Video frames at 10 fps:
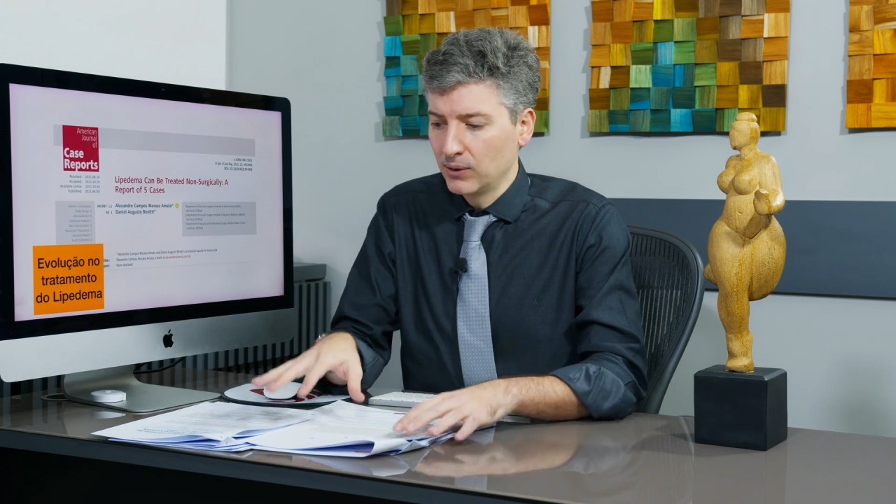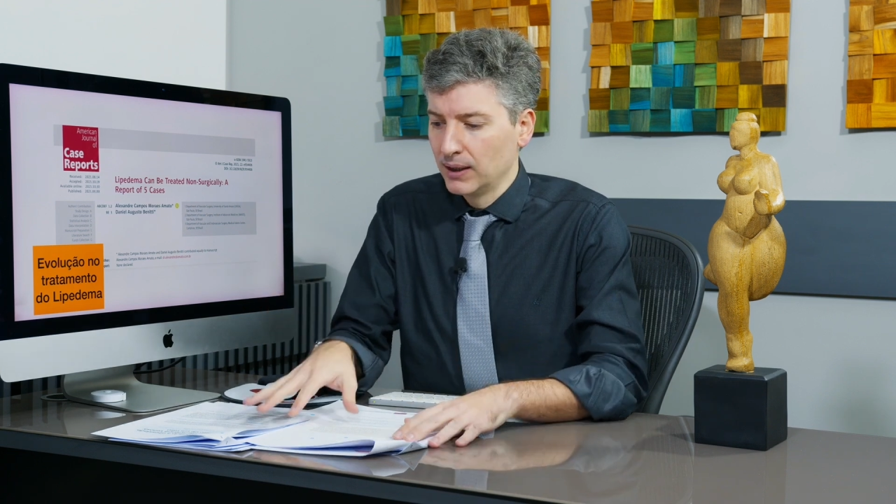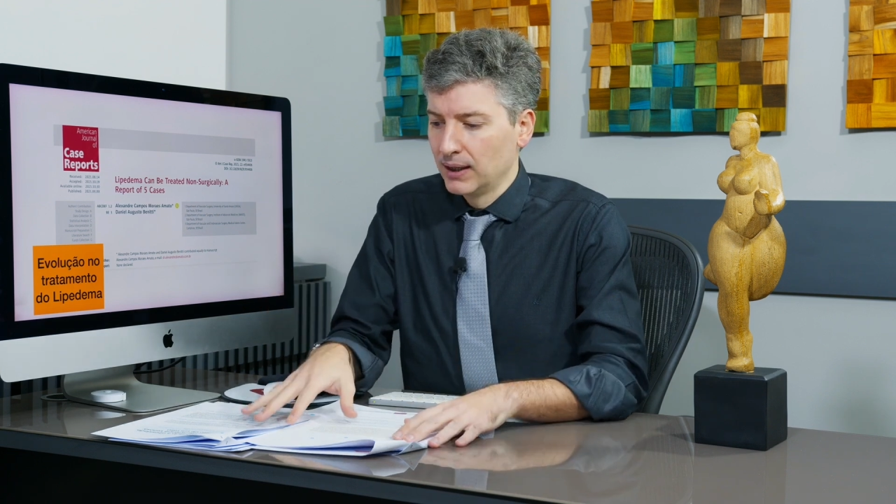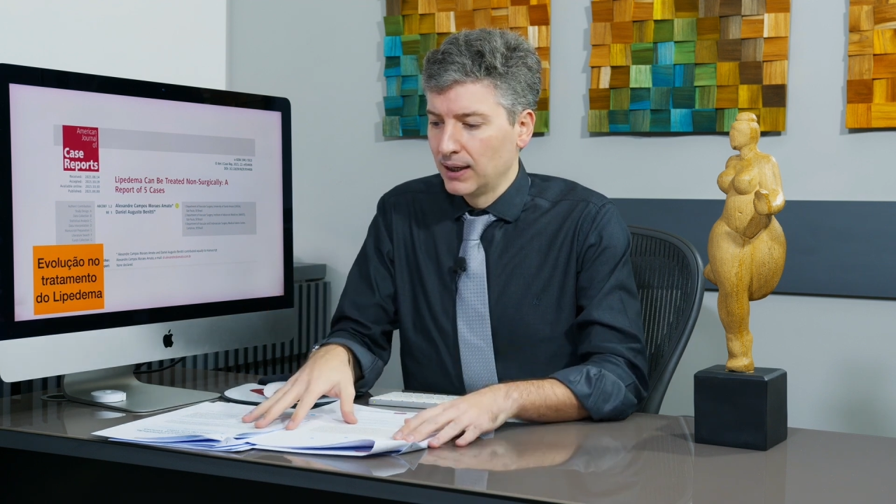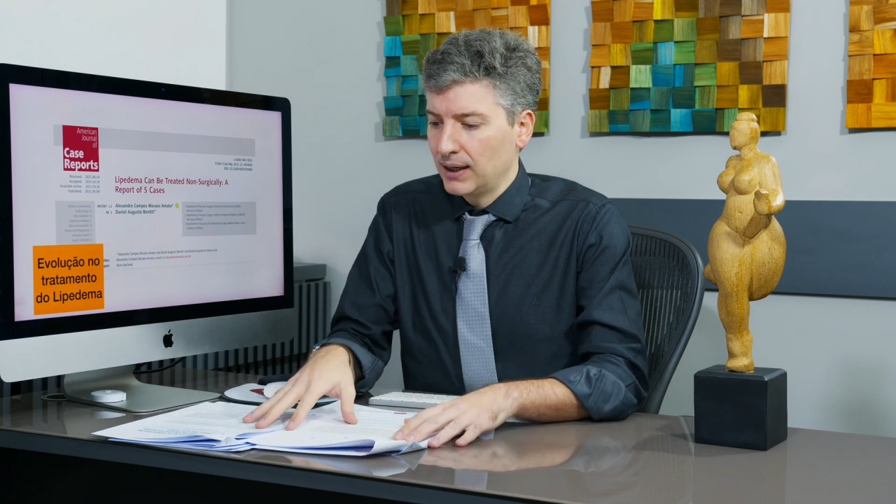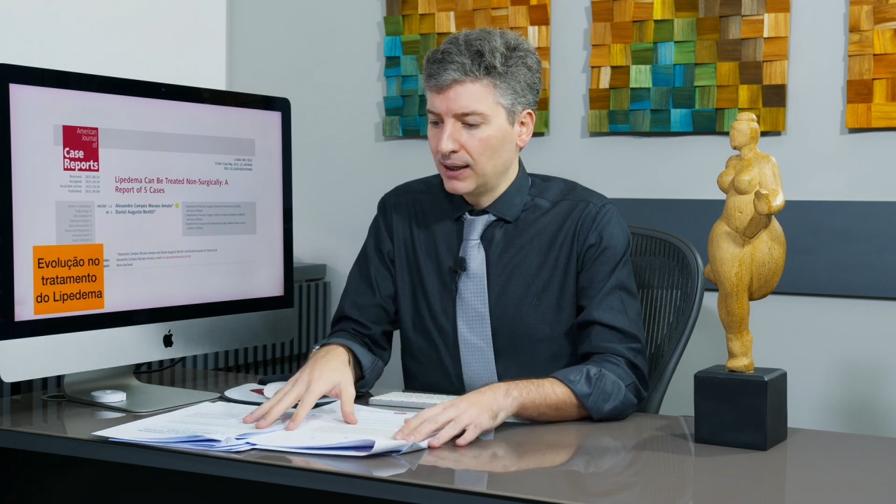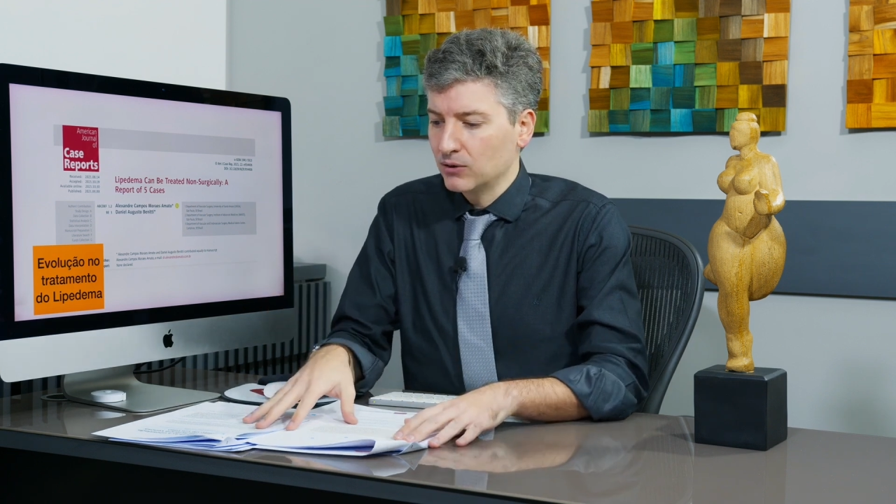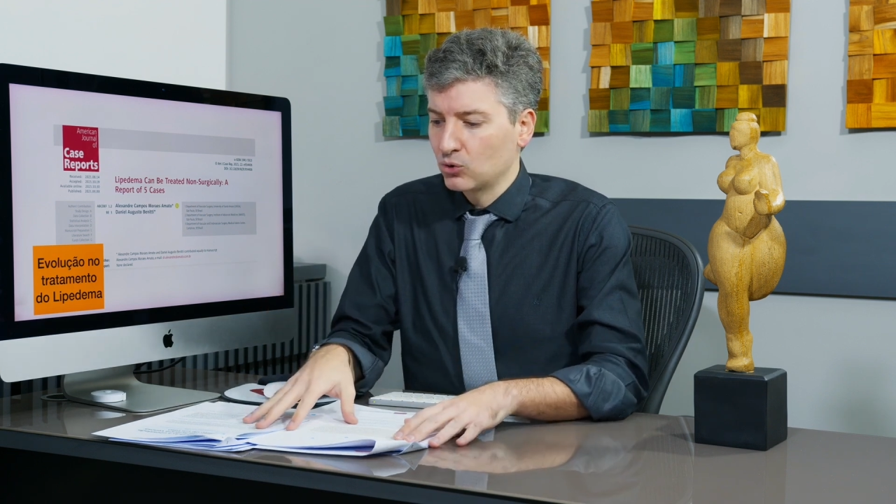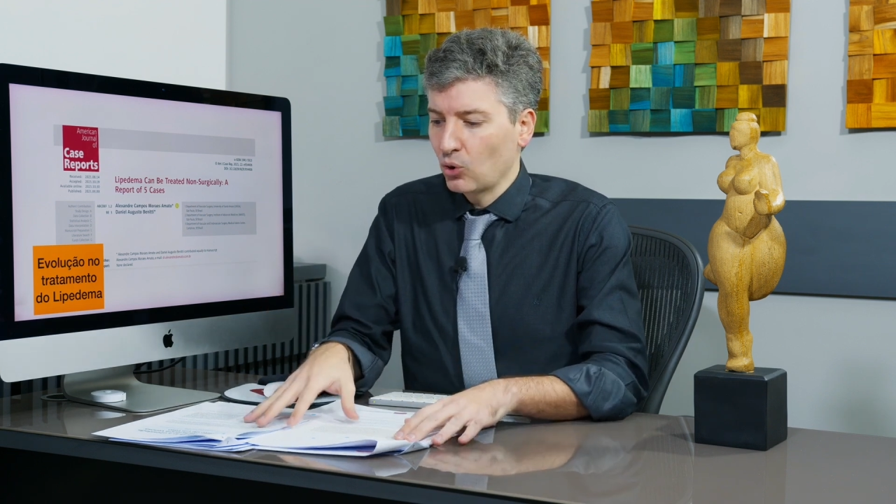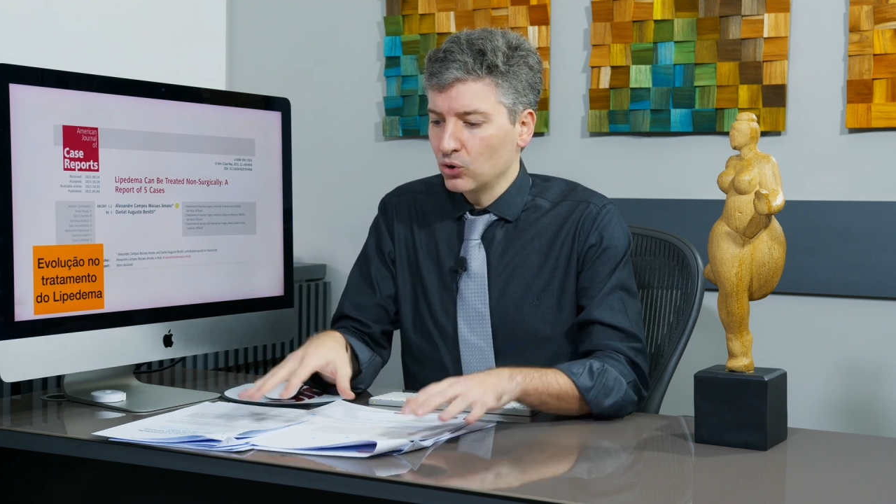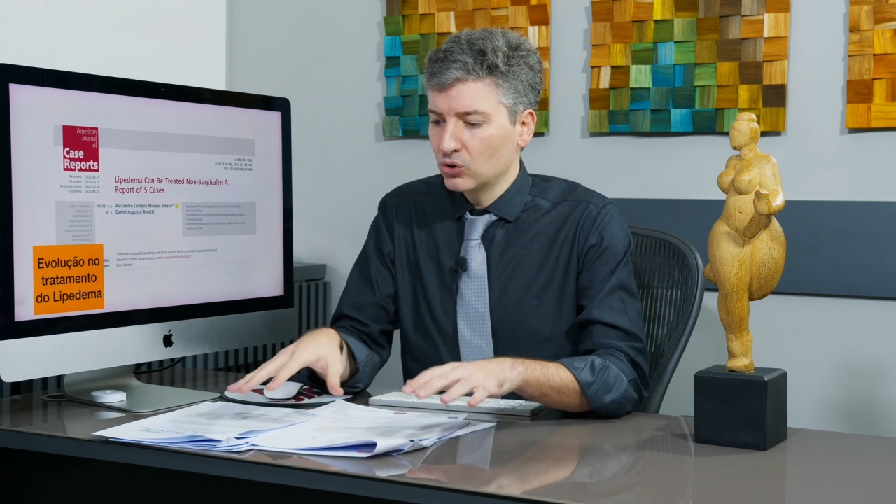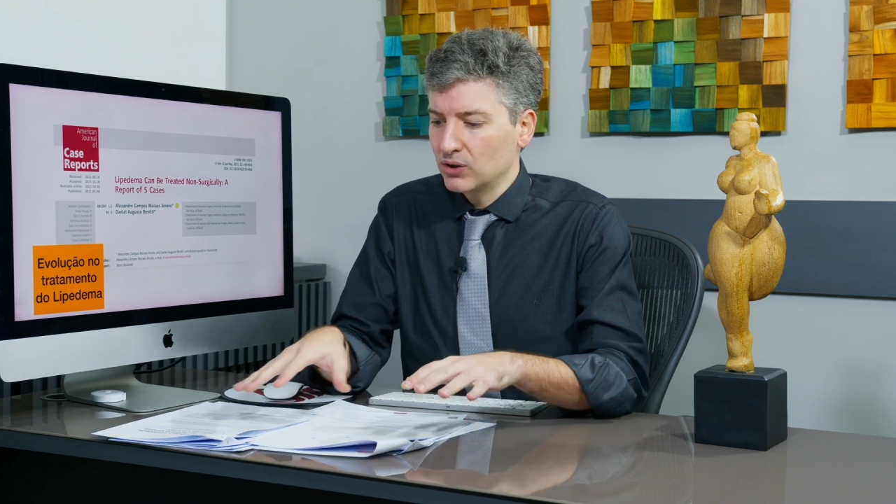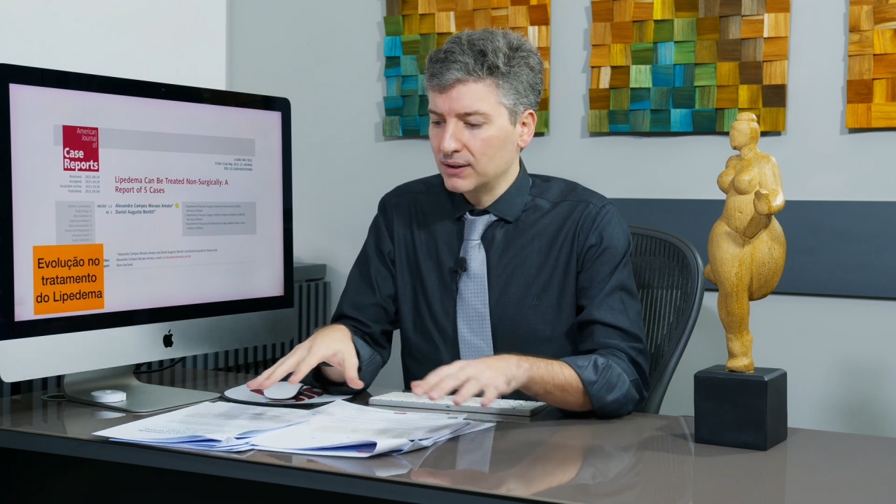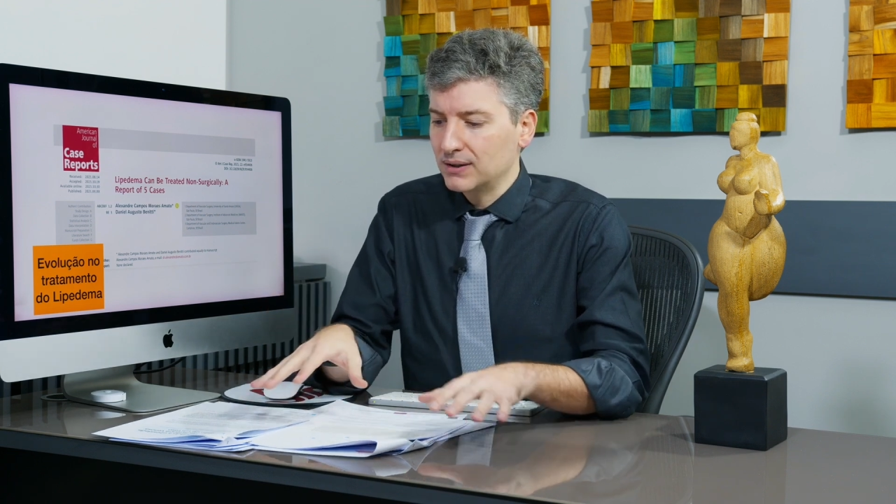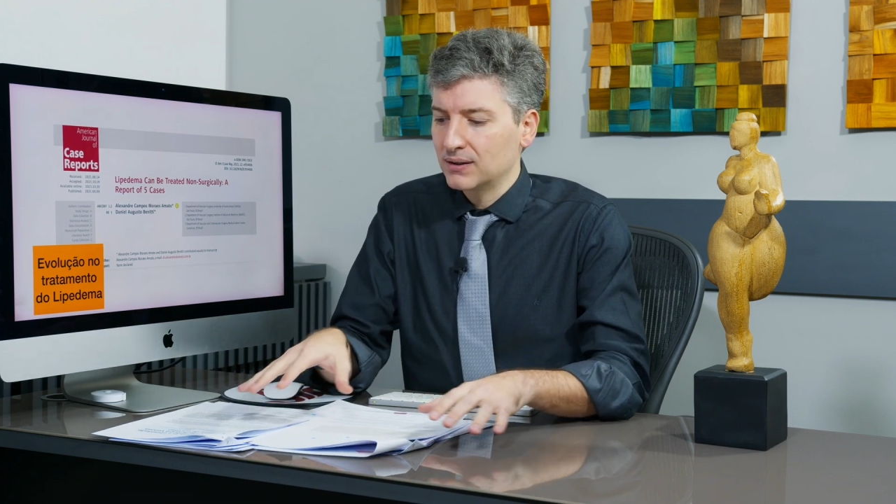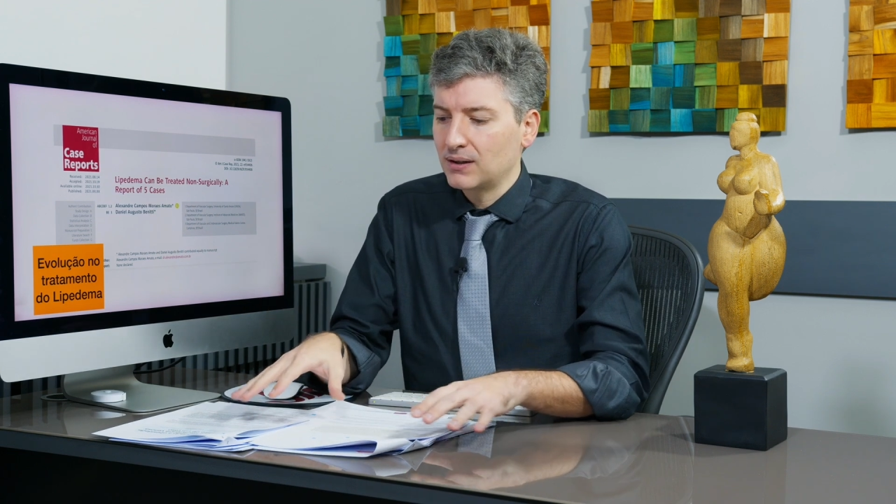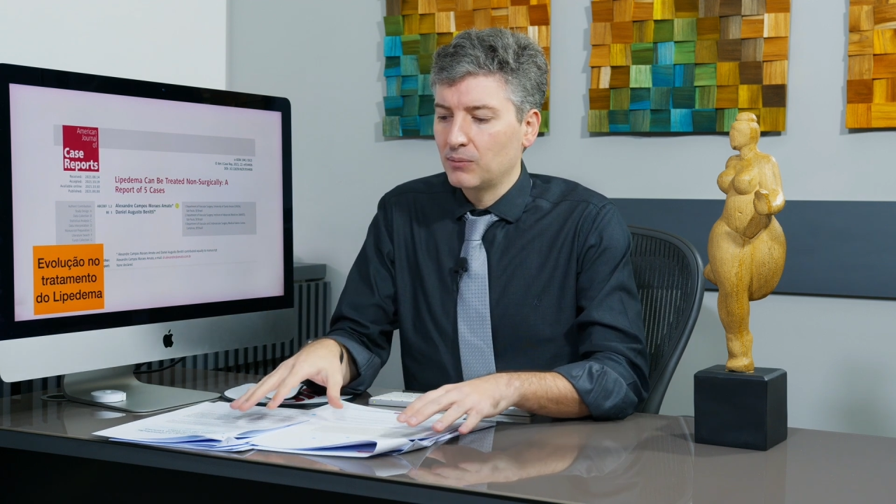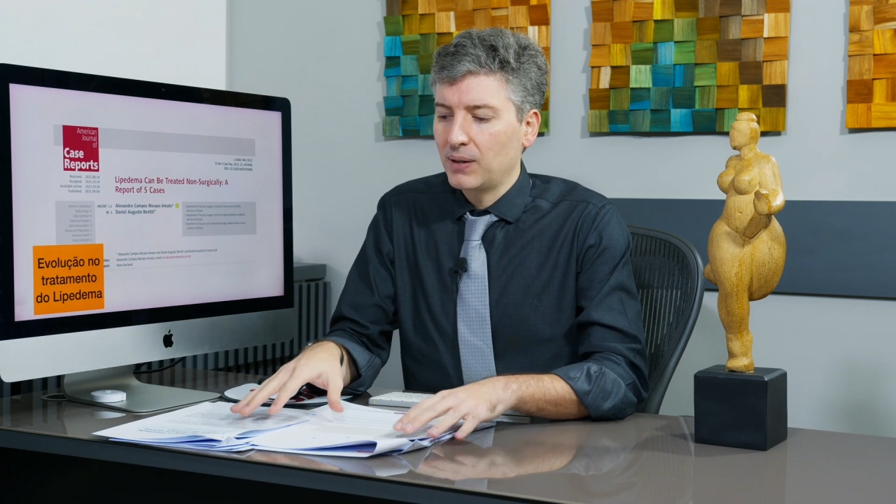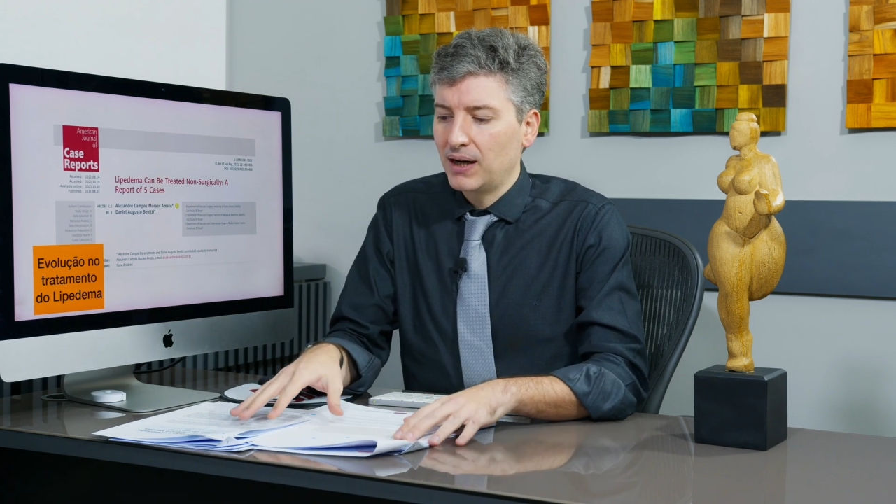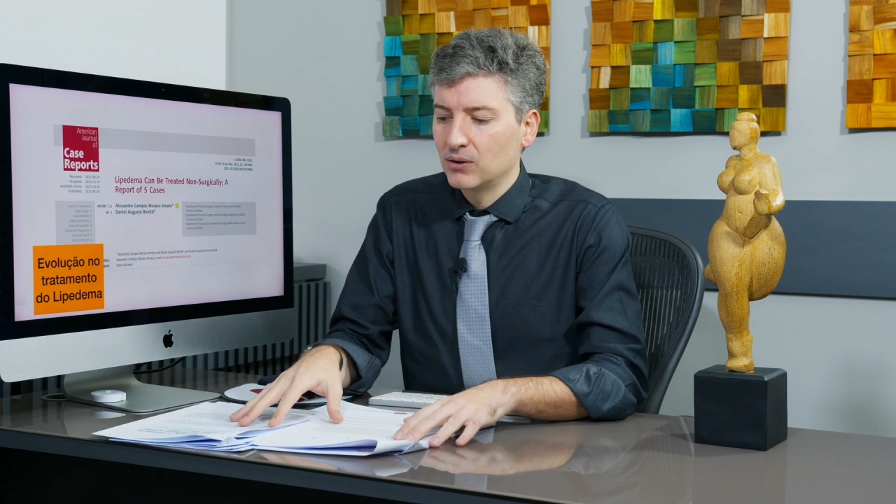Happening.
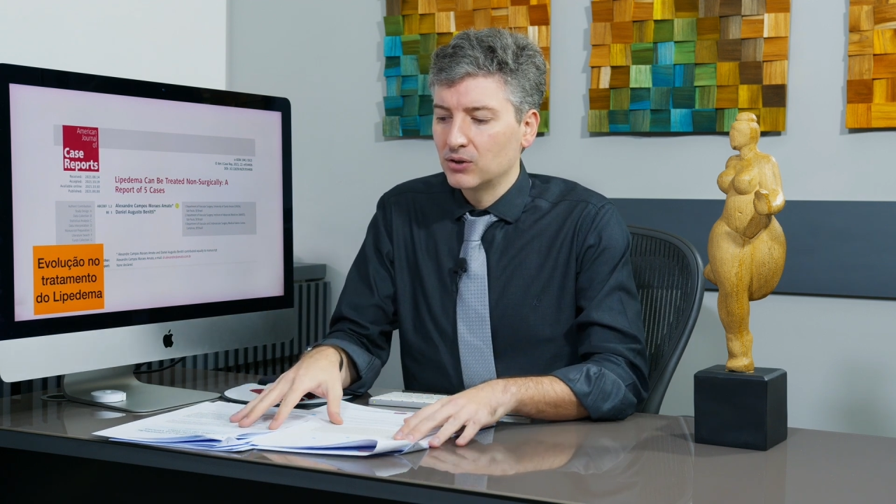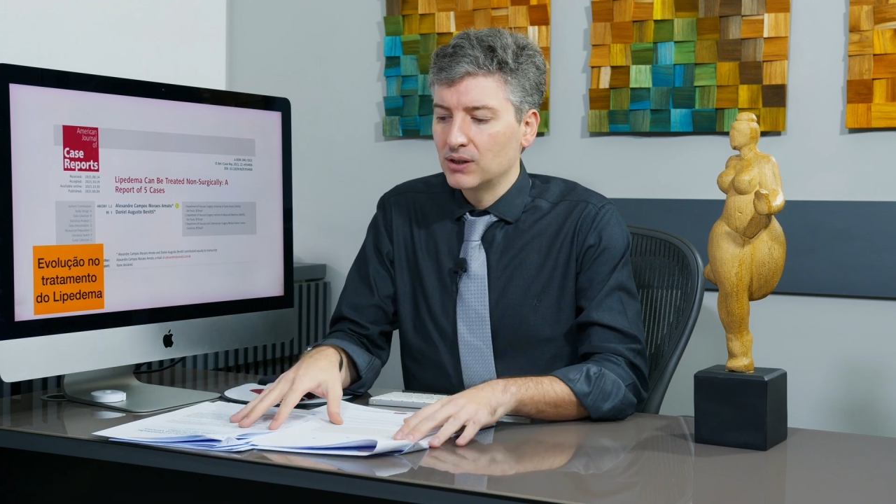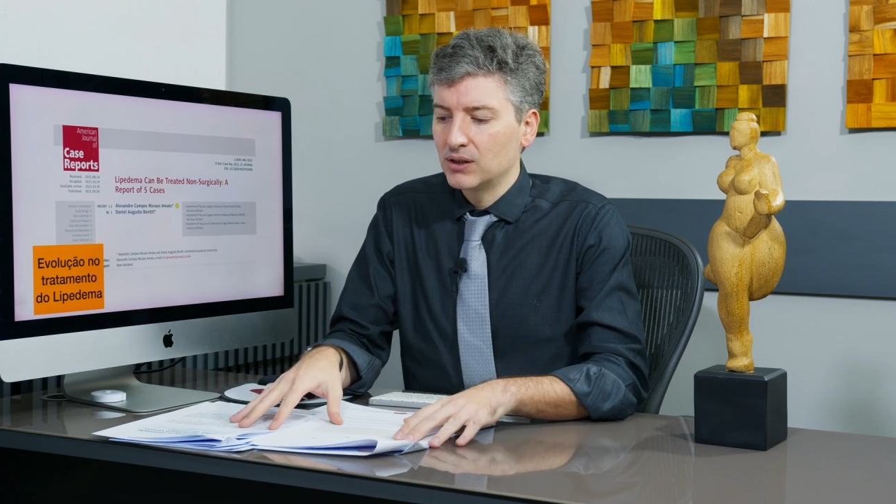All